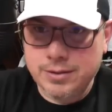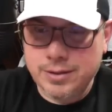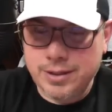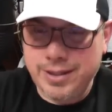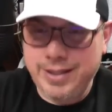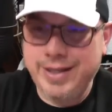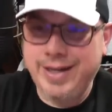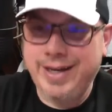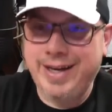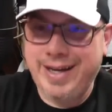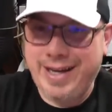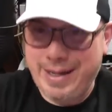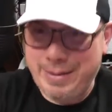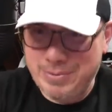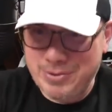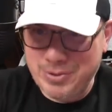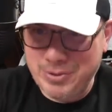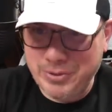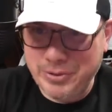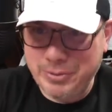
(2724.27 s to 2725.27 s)
Yeah,
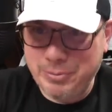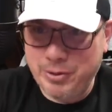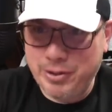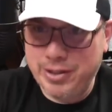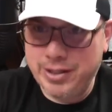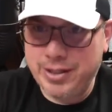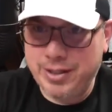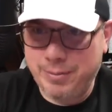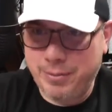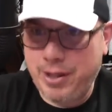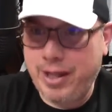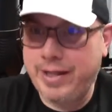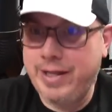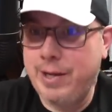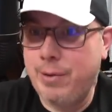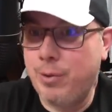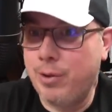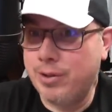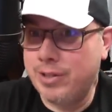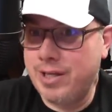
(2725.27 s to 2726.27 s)
absolutely, Maria. I'm glad
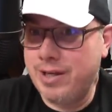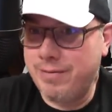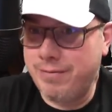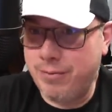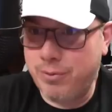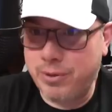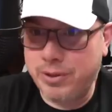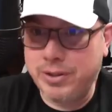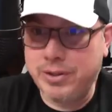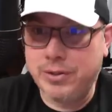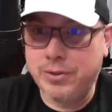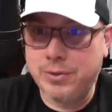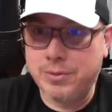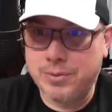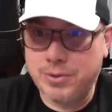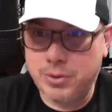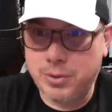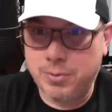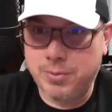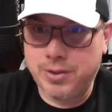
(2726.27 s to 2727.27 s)
that worked out for you though,
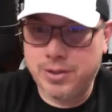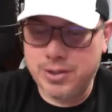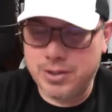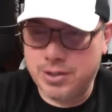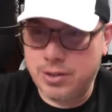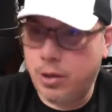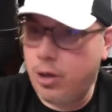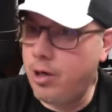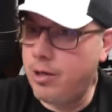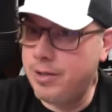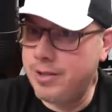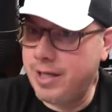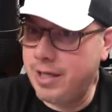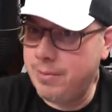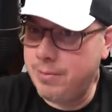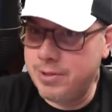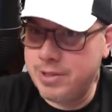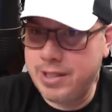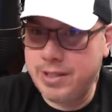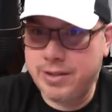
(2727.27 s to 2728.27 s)
too, because there are
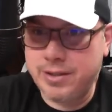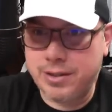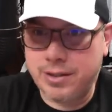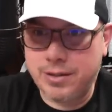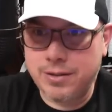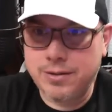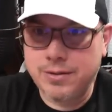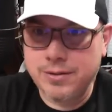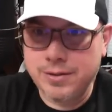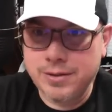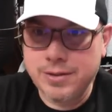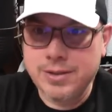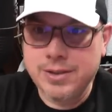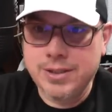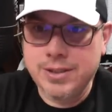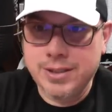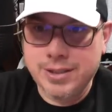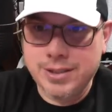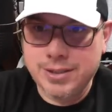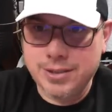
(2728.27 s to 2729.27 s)
scammers out there.
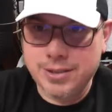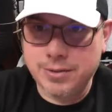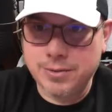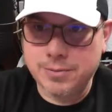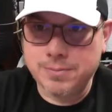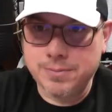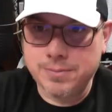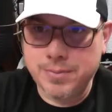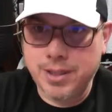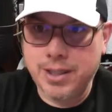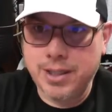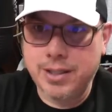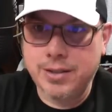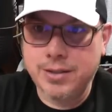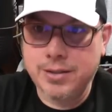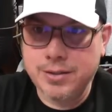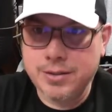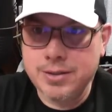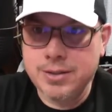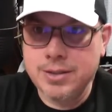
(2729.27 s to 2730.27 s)
So, yeah.
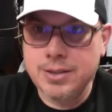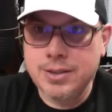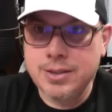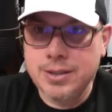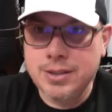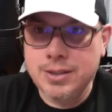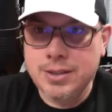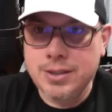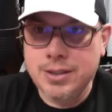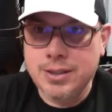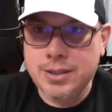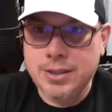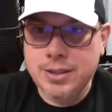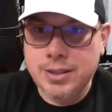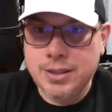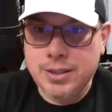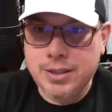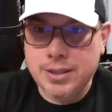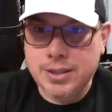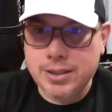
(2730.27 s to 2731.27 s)

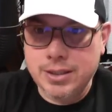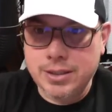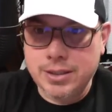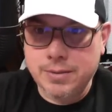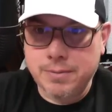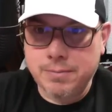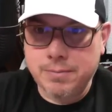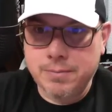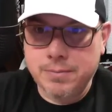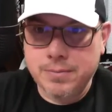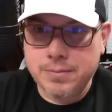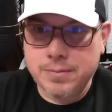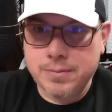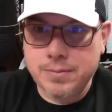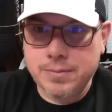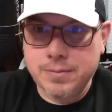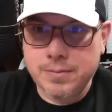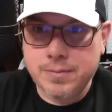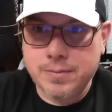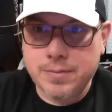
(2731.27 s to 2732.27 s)
Yeah.
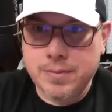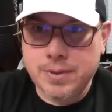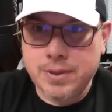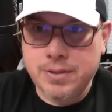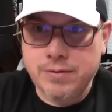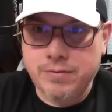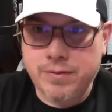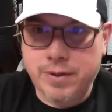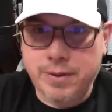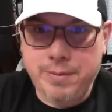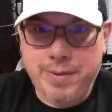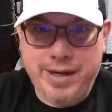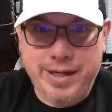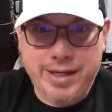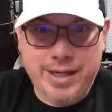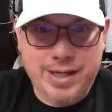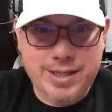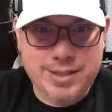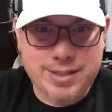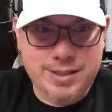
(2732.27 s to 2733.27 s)
If anybody
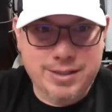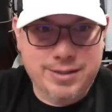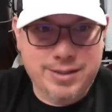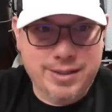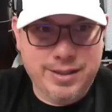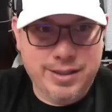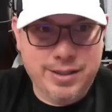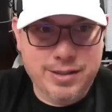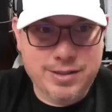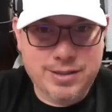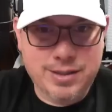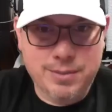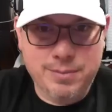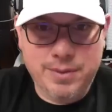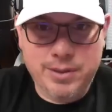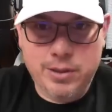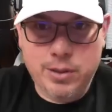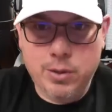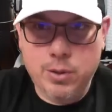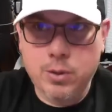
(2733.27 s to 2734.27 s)
has anything else, let me
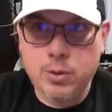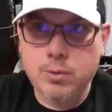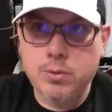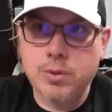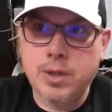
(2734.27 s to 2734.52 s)
know.